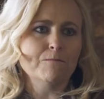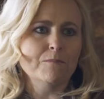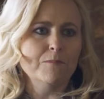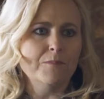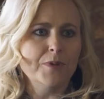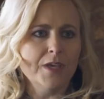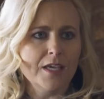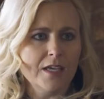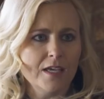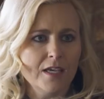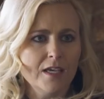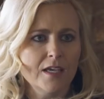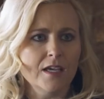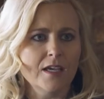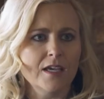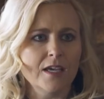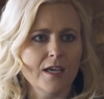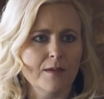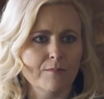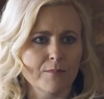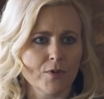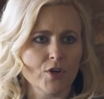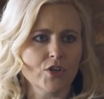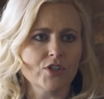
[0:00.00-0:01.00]
be
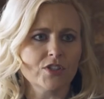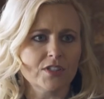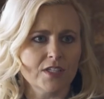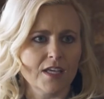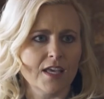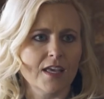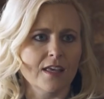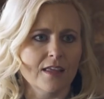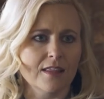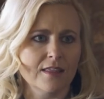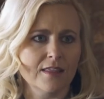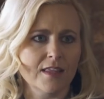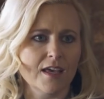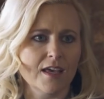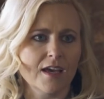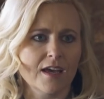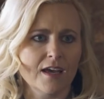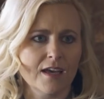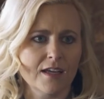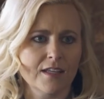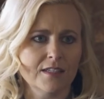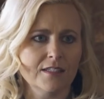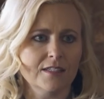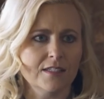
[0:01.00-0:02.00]
immersed in
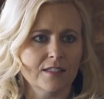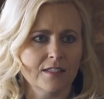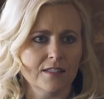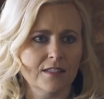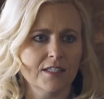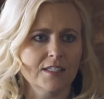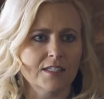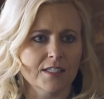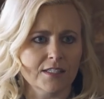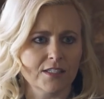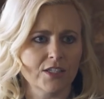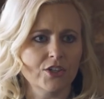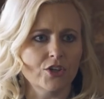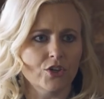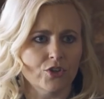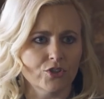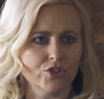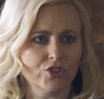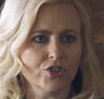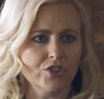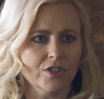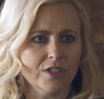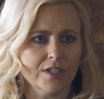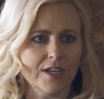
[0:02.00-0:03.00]
the, the Disney
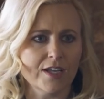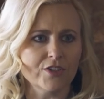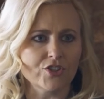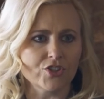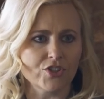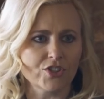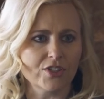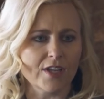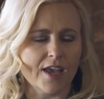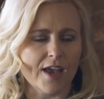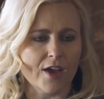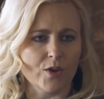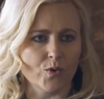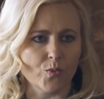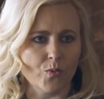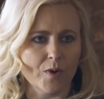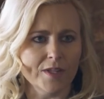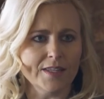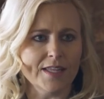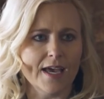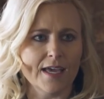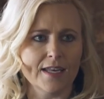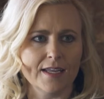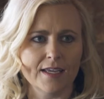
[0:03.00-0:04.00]
culture and understand yeah.
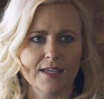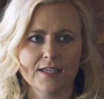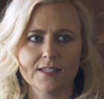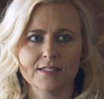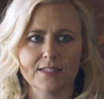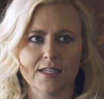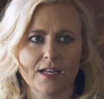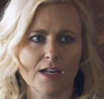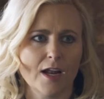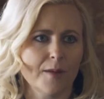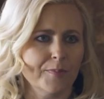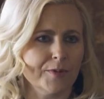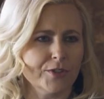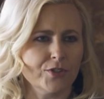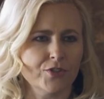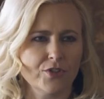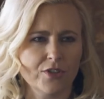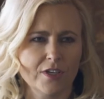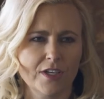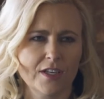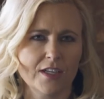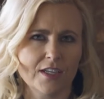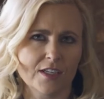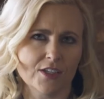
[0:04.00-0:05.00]
what that is and an
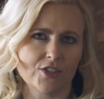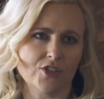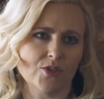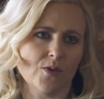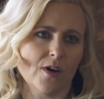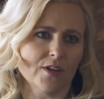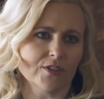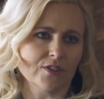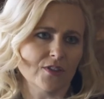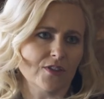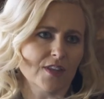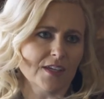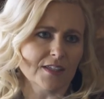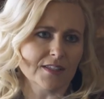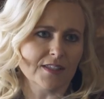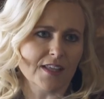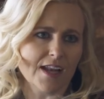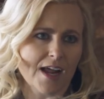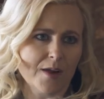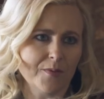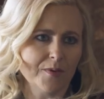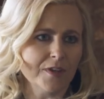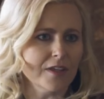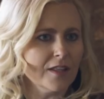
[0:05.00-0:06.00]
opportunity to do also things that
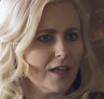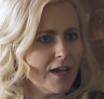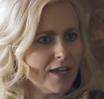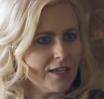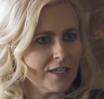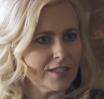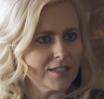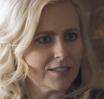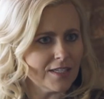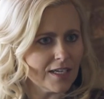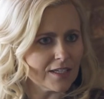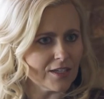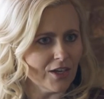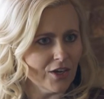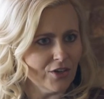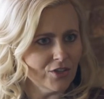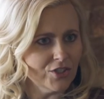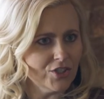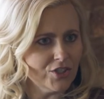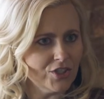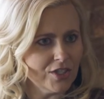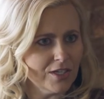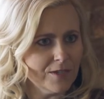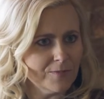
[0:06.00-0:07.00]
I really like in
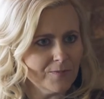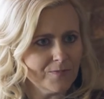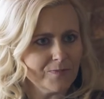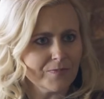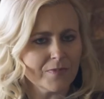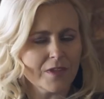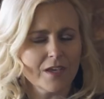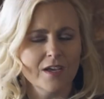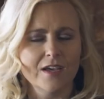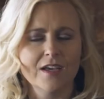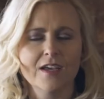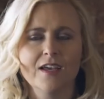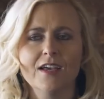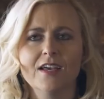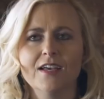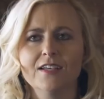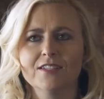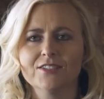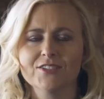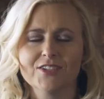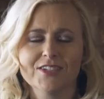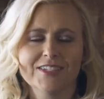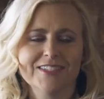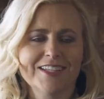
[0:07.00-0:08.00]
technology. Yeah.
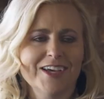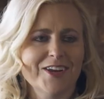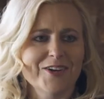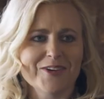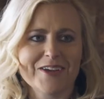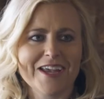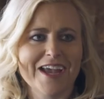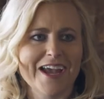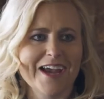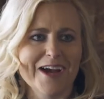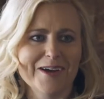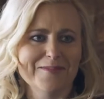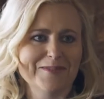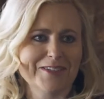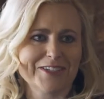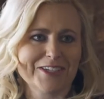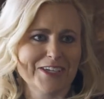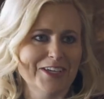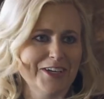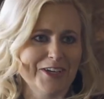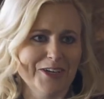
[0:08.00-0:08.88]
So I said, okay, I'm Great. just going